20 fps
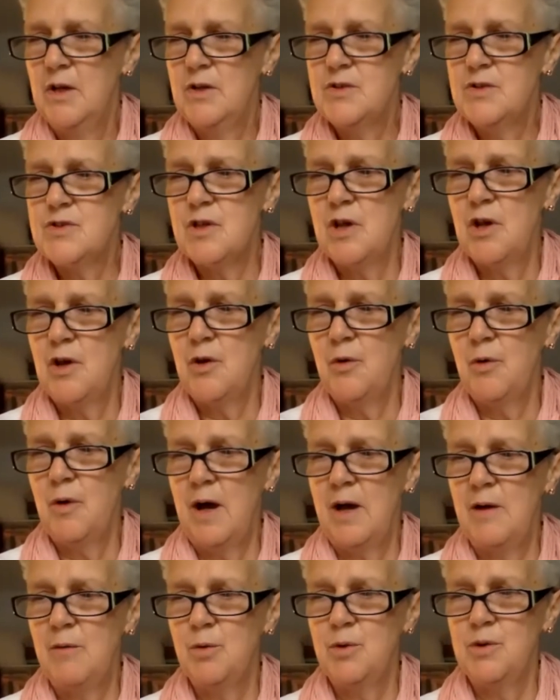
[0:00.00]
So
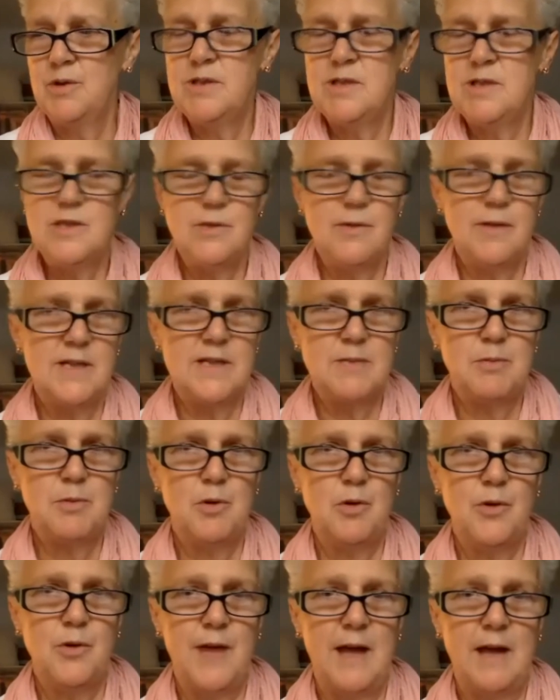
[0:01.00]
I wanted to
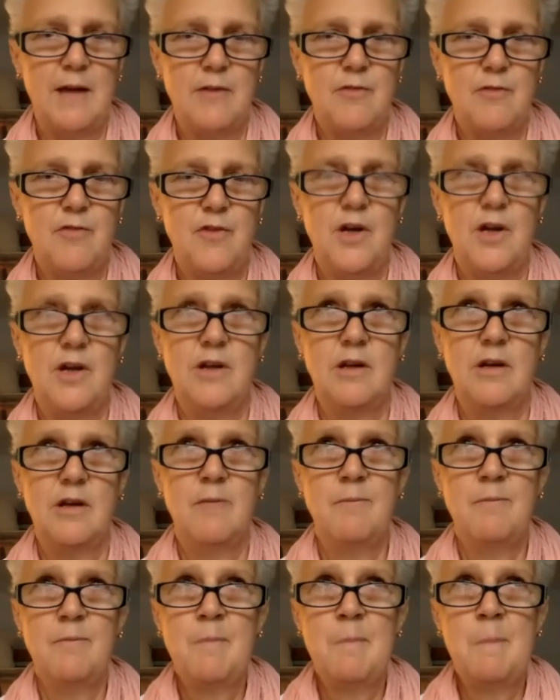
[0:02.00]
explore that further,
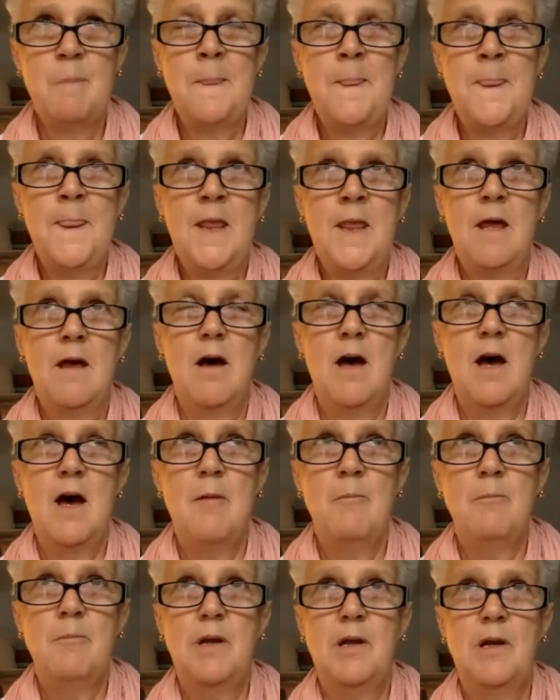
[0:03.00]

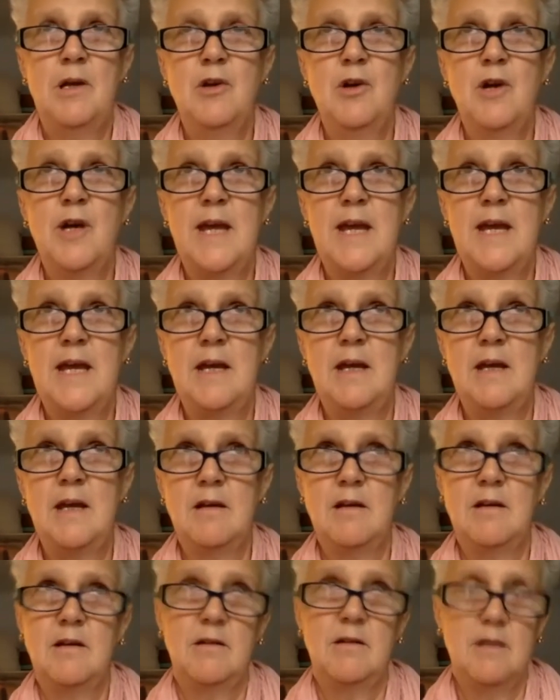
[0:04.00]
looking
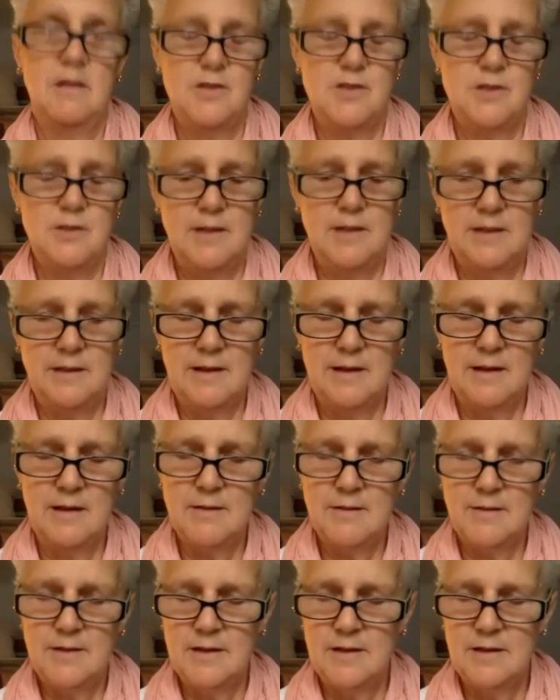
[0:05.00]
at doing
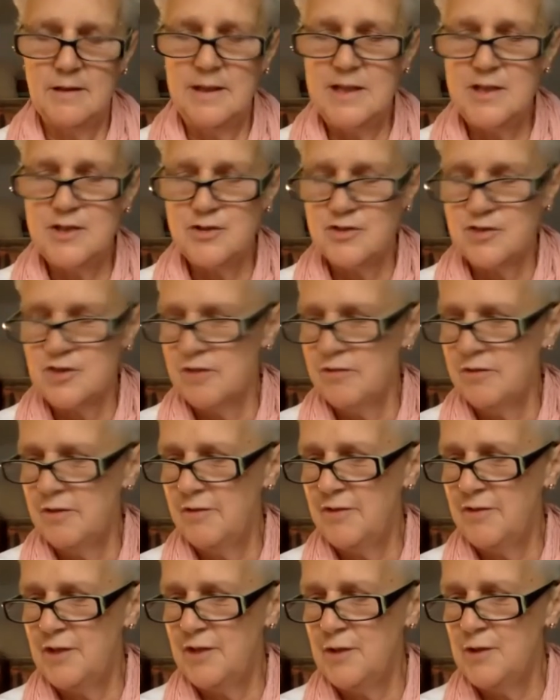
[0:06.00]
the literature
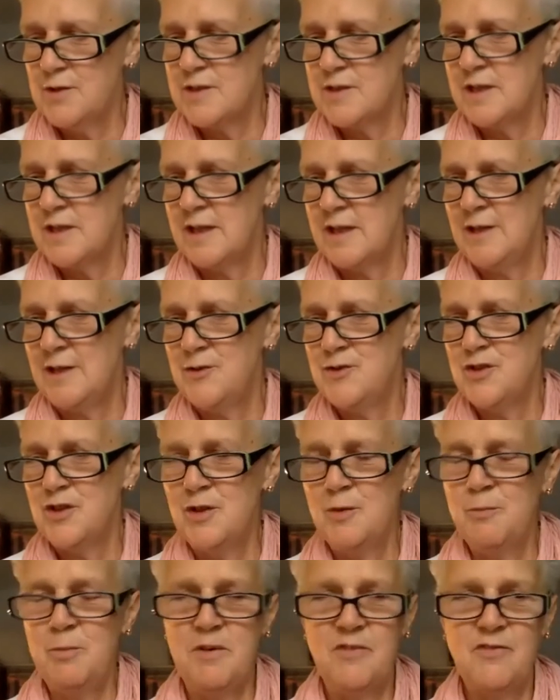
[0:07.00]
reviews that you
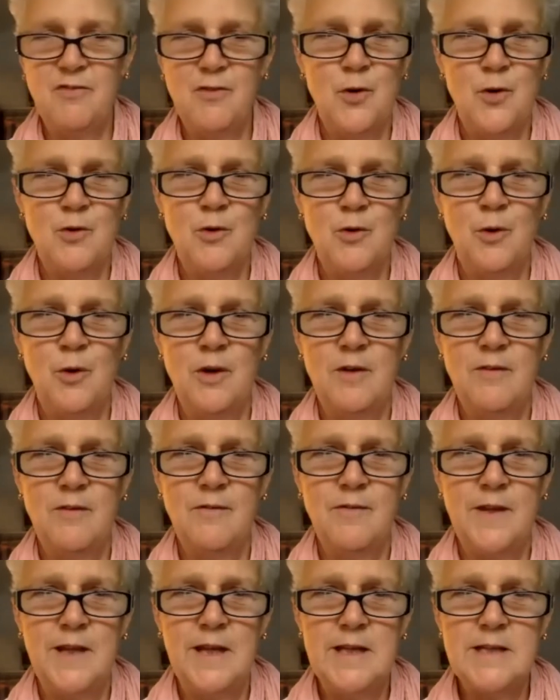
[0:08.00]
do before all of
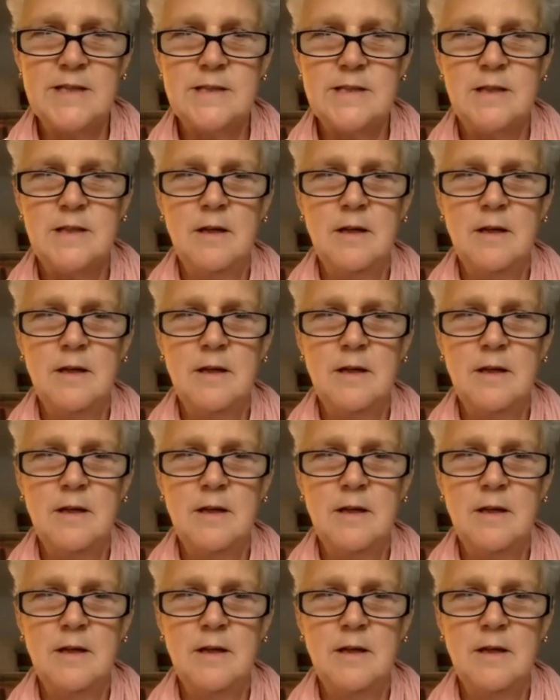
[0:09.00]
this.